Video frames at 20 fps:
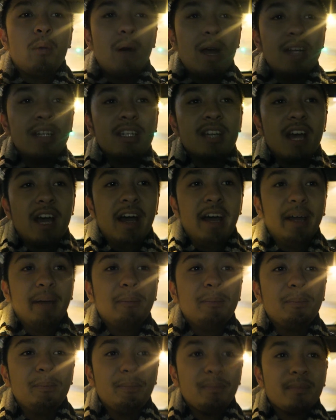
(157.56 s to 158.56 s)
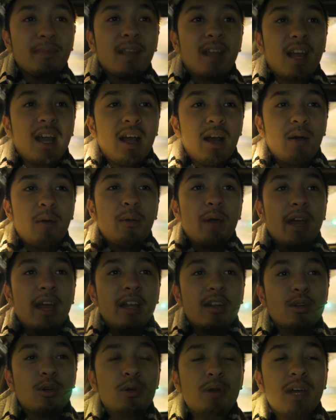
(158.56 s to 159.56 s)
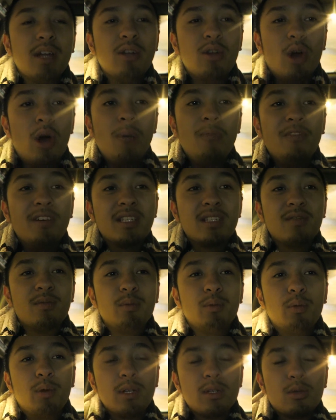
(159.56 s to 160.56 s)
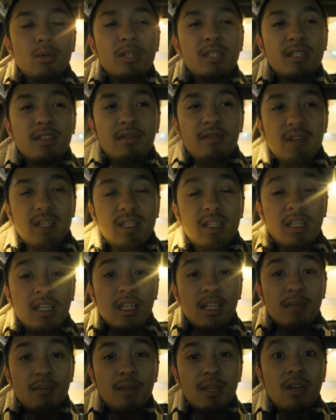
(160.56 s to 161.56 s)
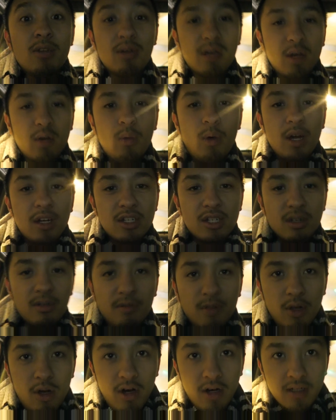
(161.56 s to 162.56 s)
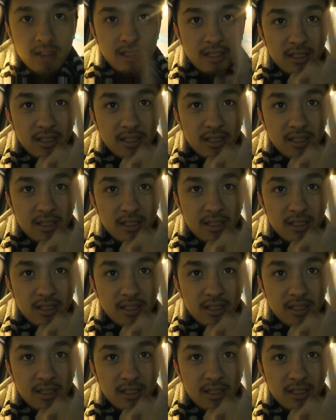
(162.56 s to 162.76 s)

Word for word: One time Kuya Dom was, was, visiting me. You can watch the vlogs,